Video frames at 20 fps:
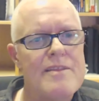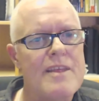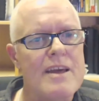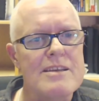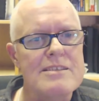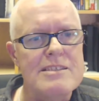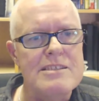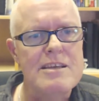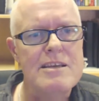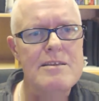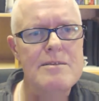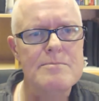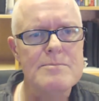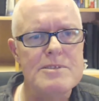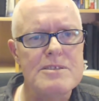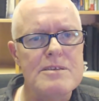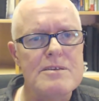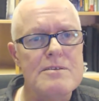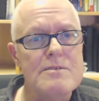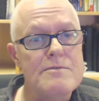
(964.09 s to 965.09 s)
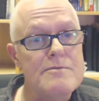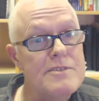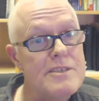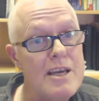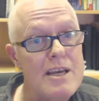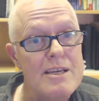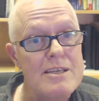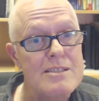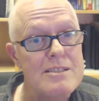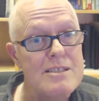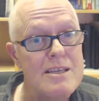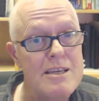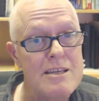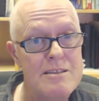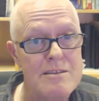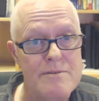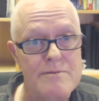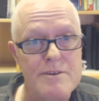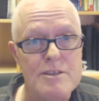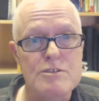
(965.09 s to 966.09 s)
They see themselves as
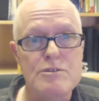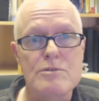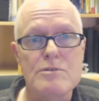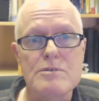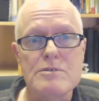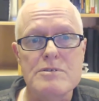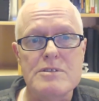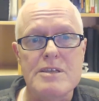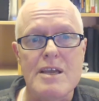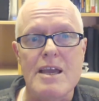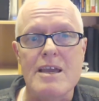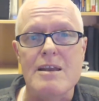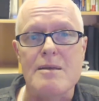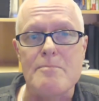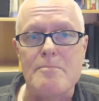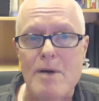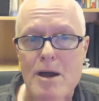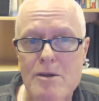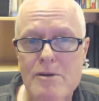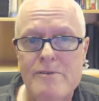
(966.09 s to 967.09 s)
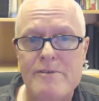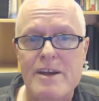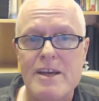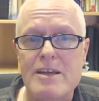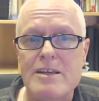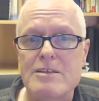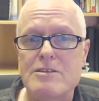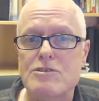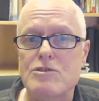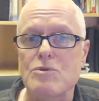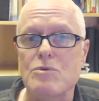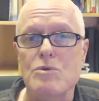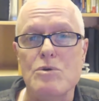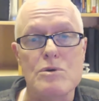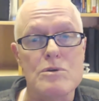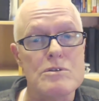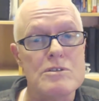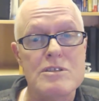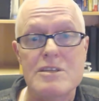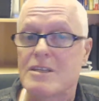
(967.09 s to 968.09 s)
individuals and are motivated
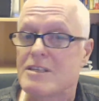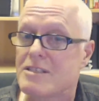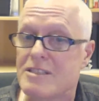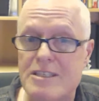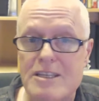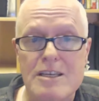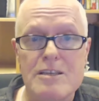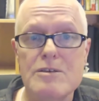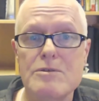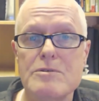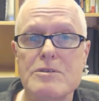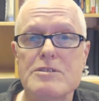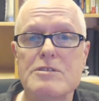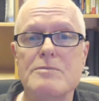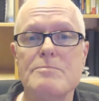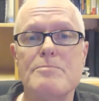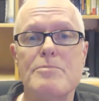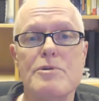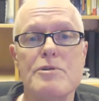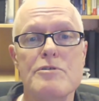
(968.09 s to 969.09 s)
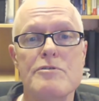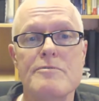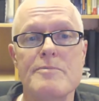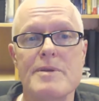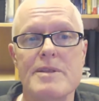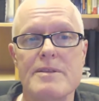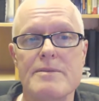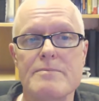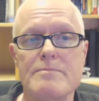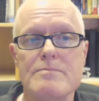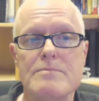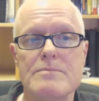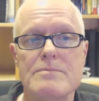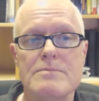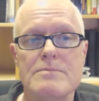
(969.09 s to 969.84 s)
towards continuous improvement.